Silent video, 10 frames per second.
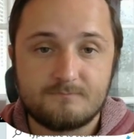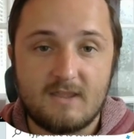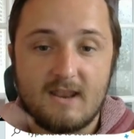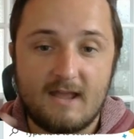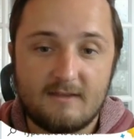
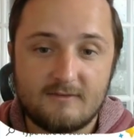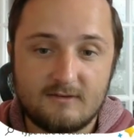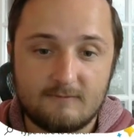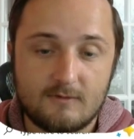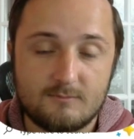it has a
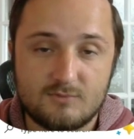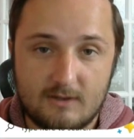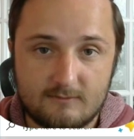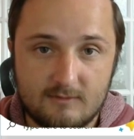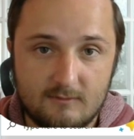different
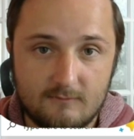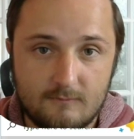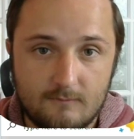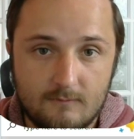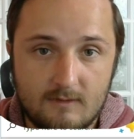objective
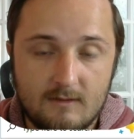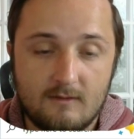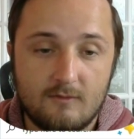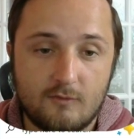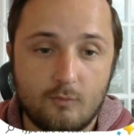
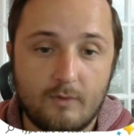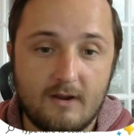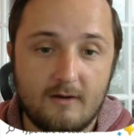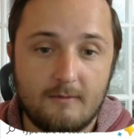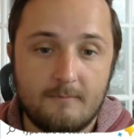to
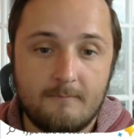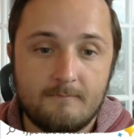where